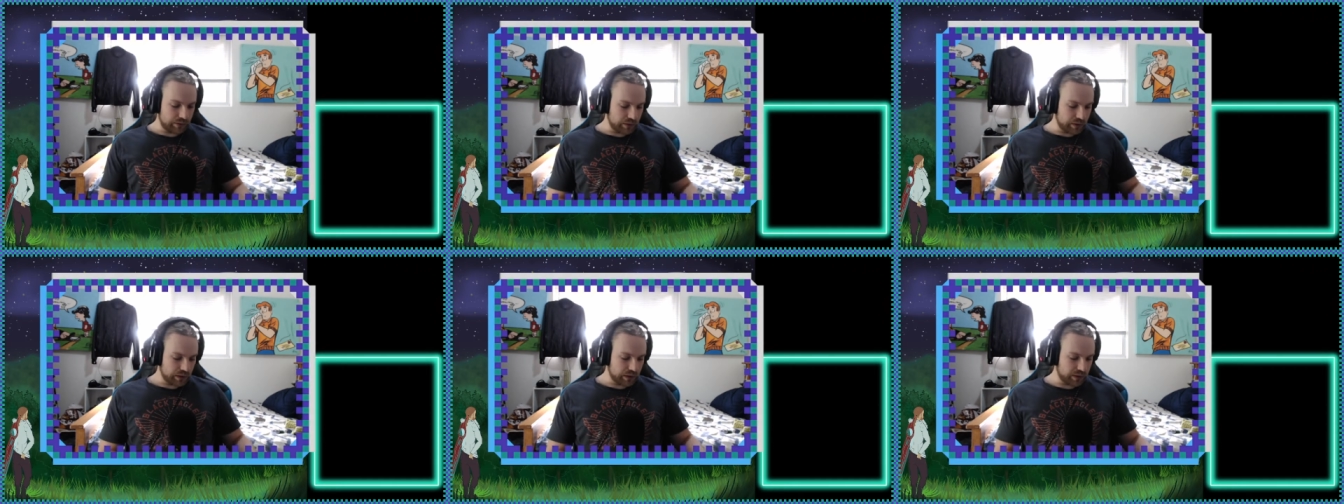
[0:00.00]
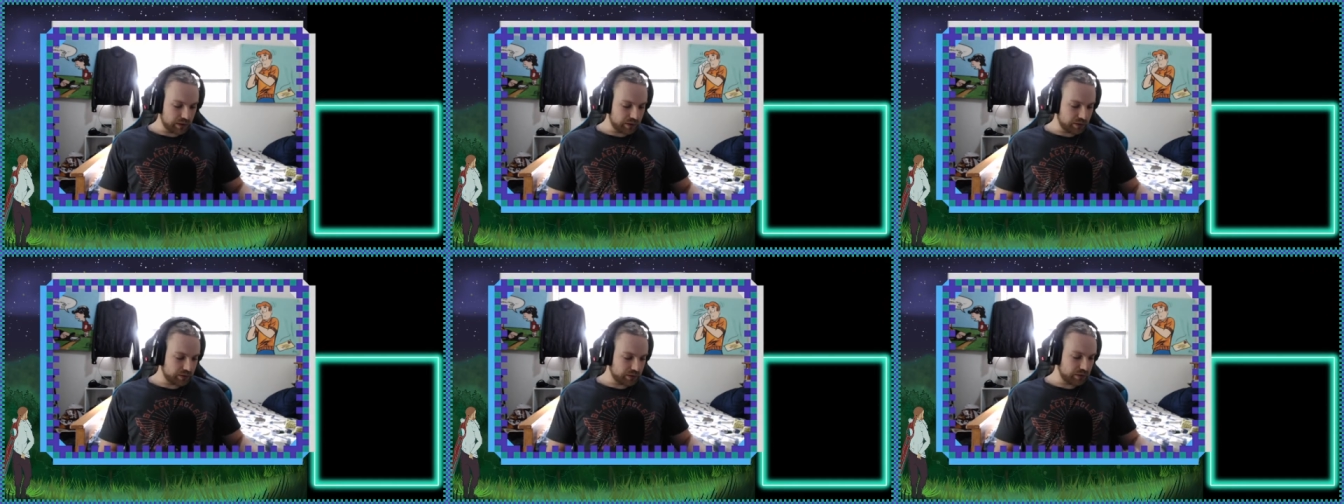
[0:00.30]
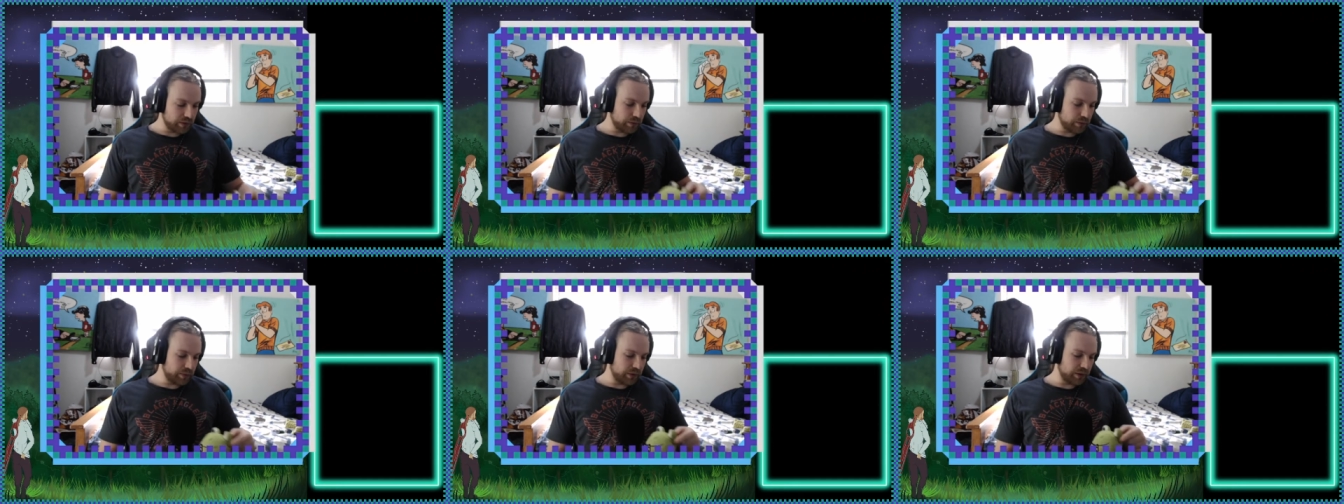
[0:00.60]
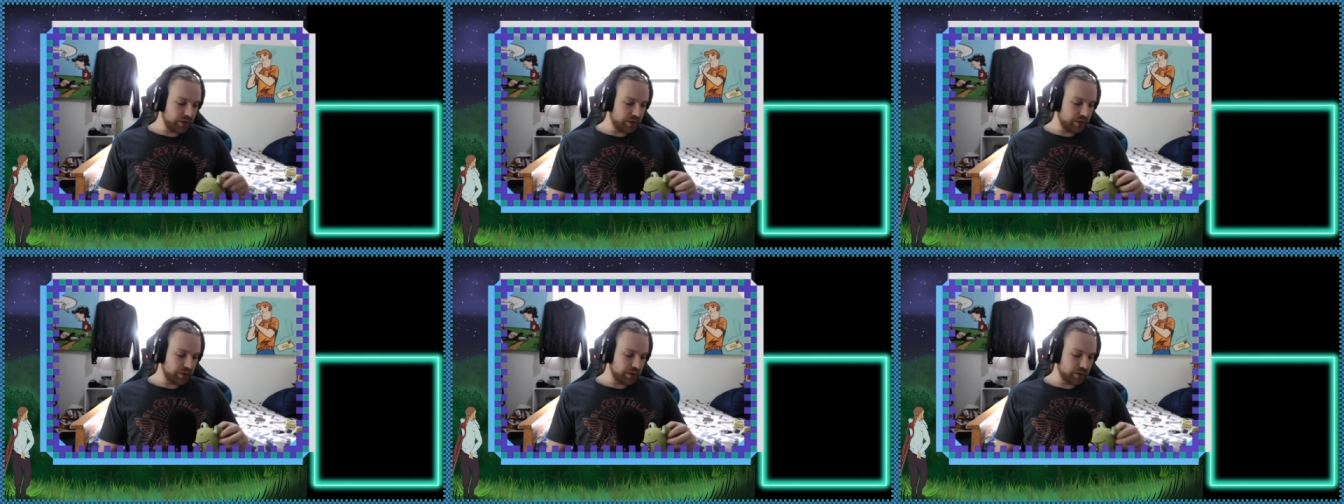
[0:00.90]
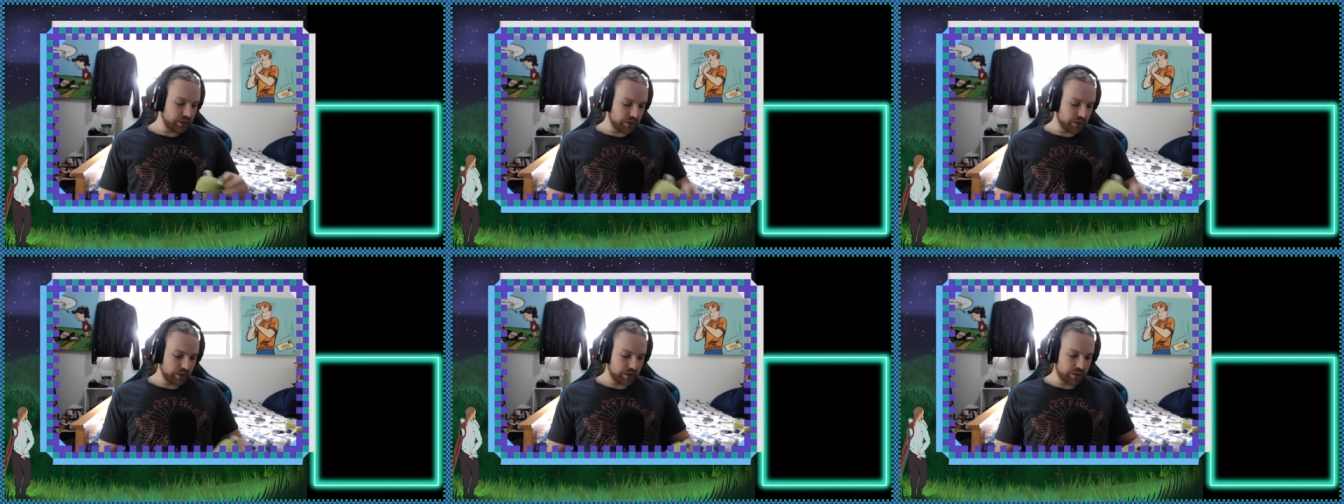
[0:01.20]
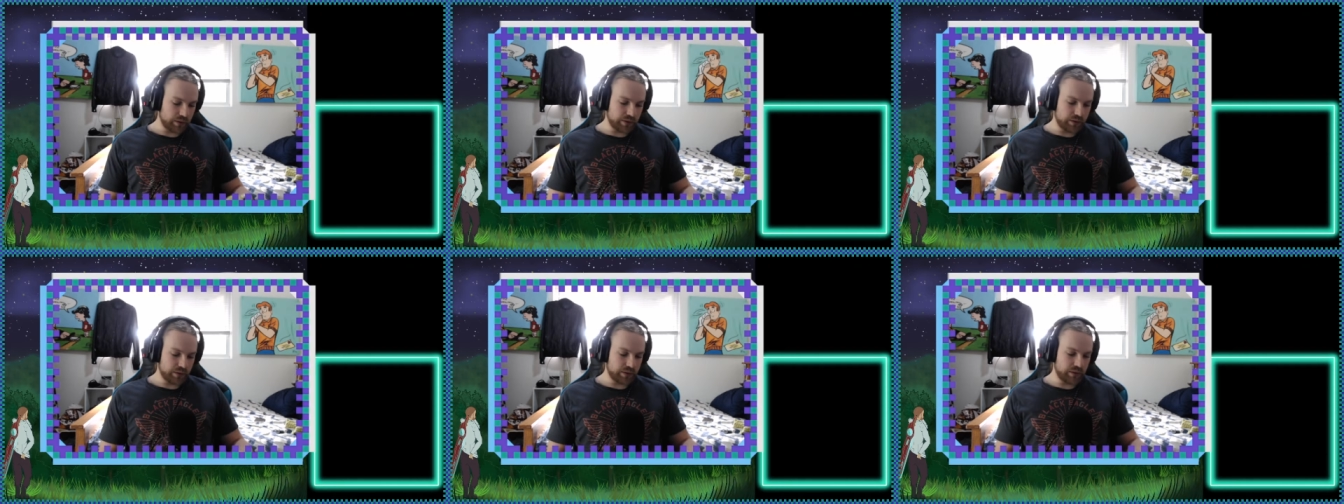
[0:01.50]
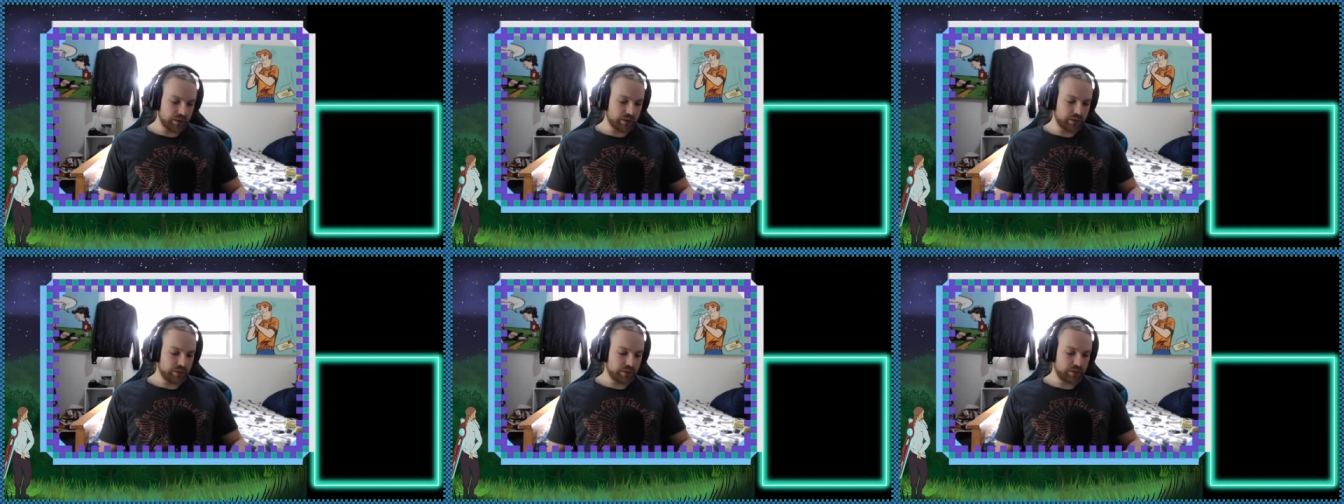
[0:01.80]
leg, tummy,
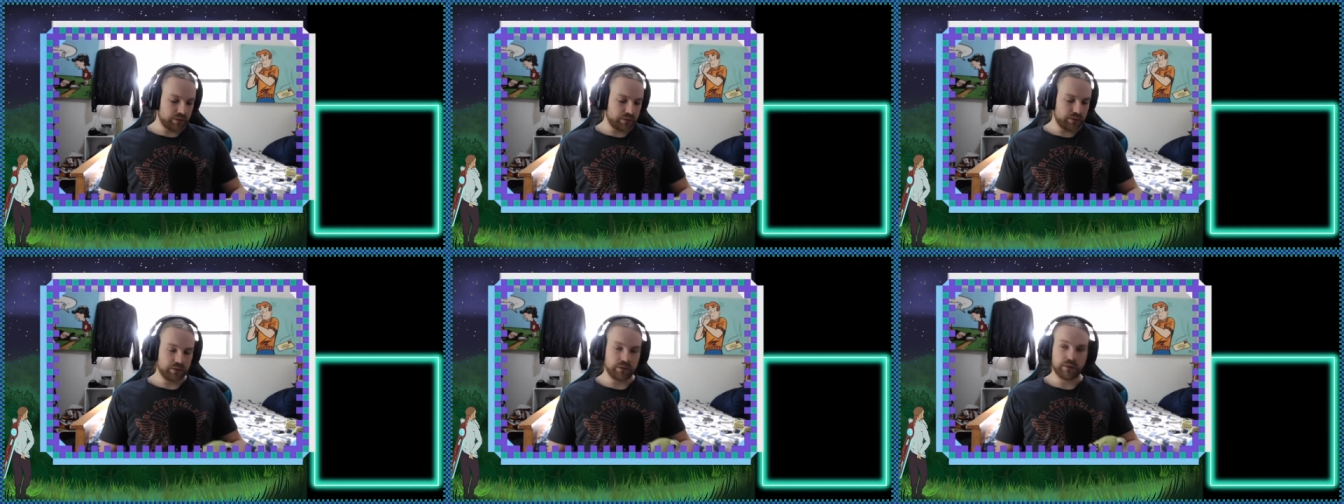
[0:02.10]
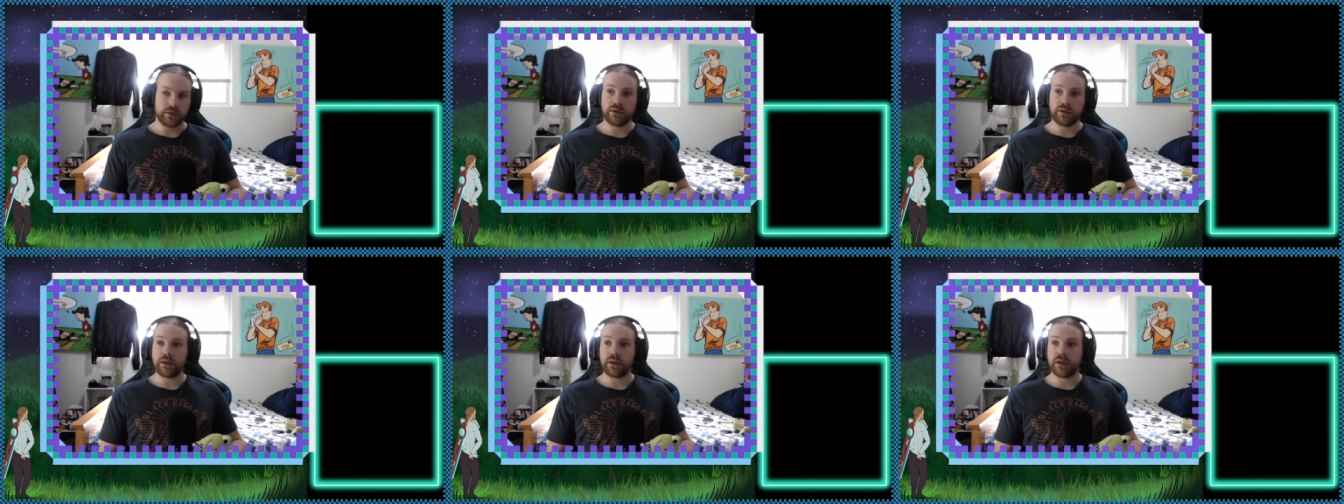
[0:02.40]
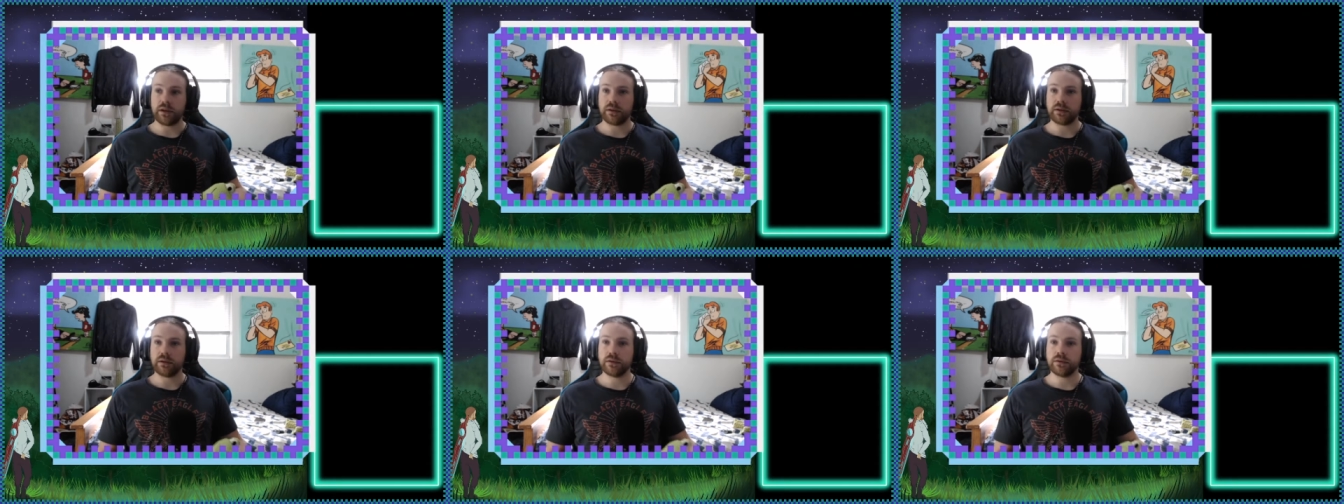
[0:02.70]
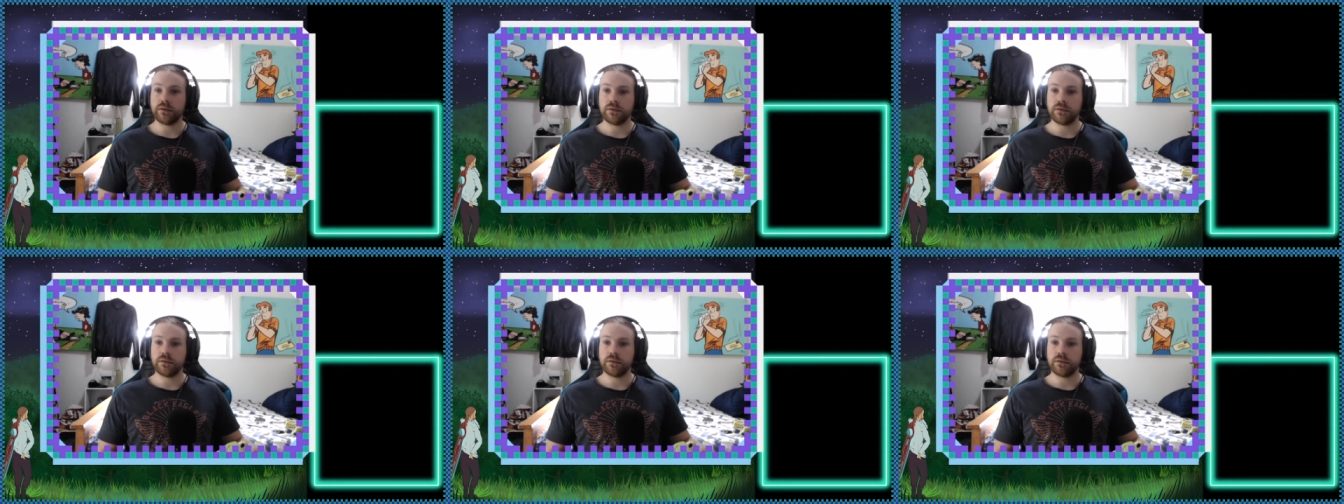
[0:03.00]
eye, neck.